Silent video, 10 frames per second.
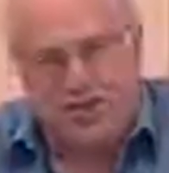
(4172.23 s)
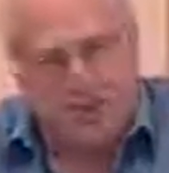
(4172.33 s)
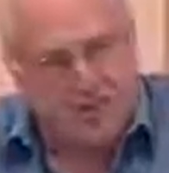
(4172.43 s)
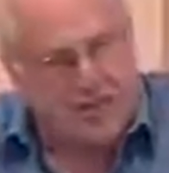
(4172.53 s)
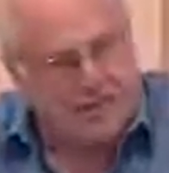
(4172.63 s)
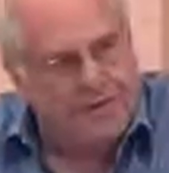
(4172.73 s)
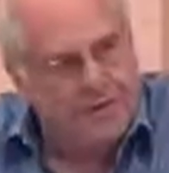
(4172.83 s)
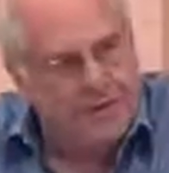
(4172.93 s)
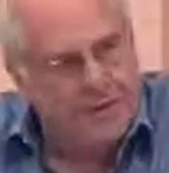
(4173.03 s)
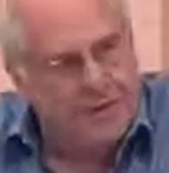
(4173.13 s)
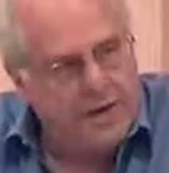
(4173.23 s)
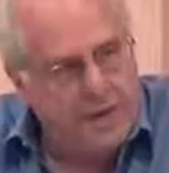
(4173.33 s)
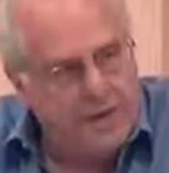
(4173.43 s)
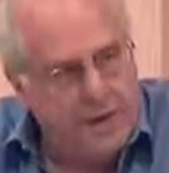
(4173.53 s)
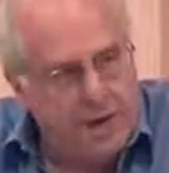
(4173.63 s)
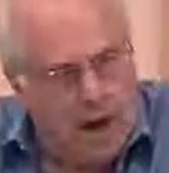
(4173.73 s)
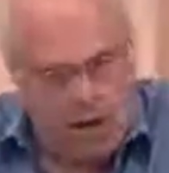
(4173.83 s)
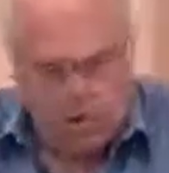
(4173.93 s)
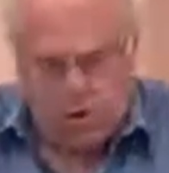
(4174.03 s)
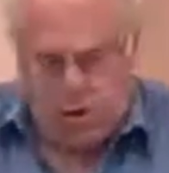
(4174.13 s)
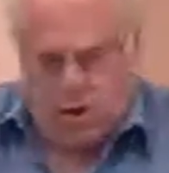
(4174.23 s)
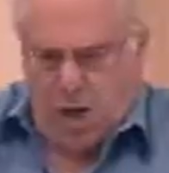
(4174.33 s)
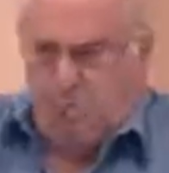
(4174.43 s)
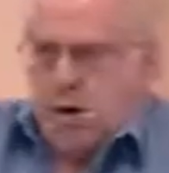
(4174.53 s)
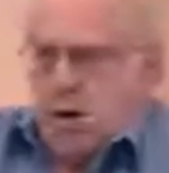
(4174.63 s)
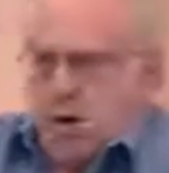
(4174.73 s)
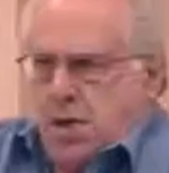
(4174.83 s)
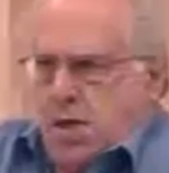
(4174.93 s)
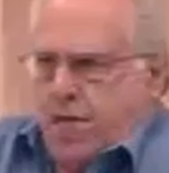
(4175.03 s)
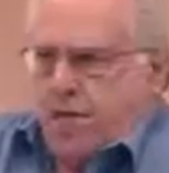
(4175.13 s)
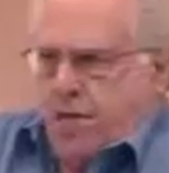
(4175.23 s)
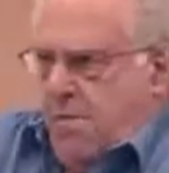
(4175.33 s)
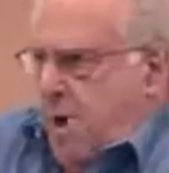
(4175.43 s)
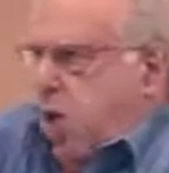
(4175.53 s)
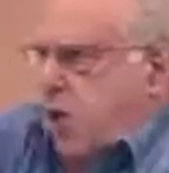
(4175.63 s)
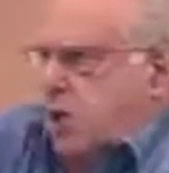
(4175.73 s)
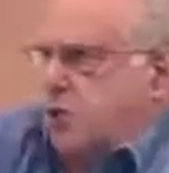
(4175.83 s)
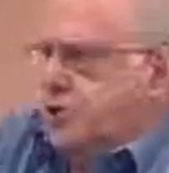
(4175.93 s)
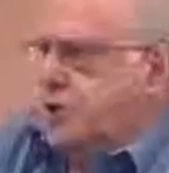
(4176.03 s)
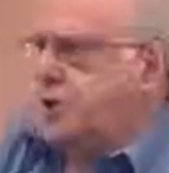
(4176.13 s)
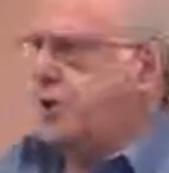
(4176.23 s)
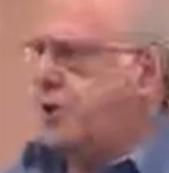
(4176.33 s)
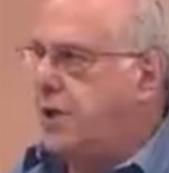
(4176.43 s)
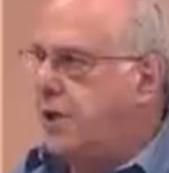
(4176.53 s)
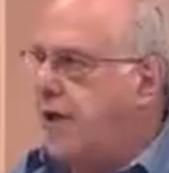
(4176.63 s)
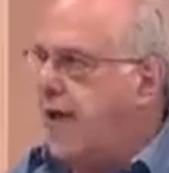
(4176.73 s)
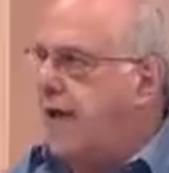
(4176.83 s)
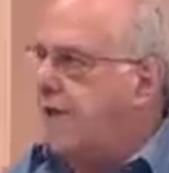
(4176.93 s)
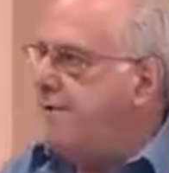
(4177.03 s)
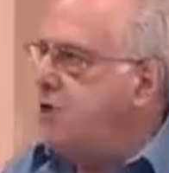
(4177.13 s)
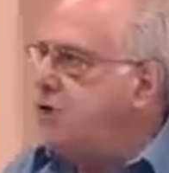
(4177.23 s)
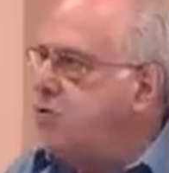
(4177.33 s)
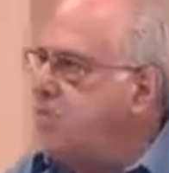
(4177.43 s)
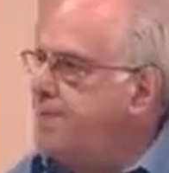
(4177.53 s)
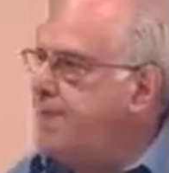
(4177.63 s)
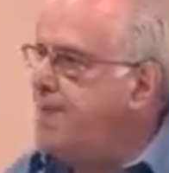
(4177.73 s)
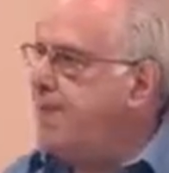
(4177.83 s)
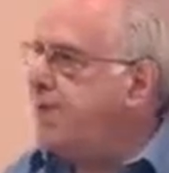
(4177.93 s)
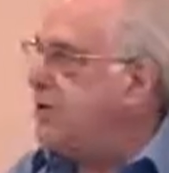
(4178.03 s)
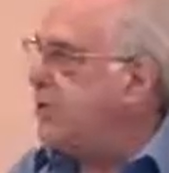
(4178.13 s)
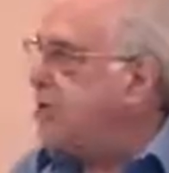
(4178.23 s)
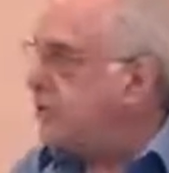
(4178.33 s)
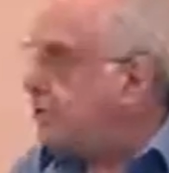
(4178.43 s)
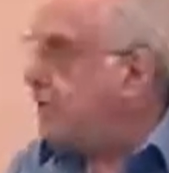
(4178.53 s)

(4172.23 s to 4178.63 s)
this stuff. I'm going to make America for Americans. Every European leader is